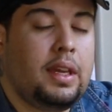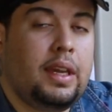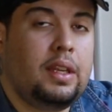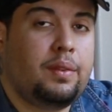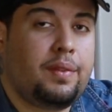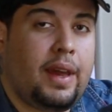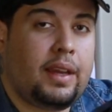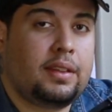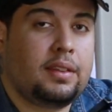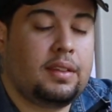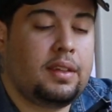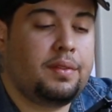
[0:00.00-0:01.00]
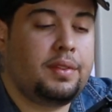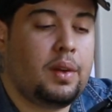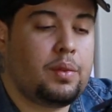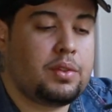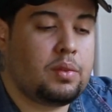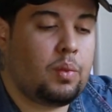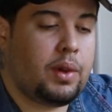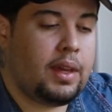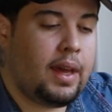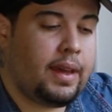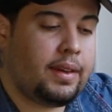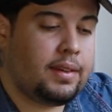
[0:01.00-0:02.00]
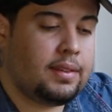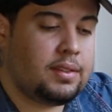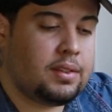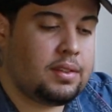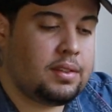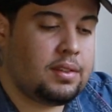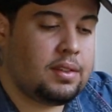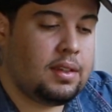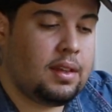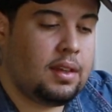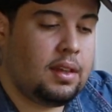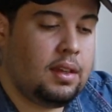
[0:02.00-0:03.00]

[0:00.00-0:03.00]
In fact, if there was a way I could just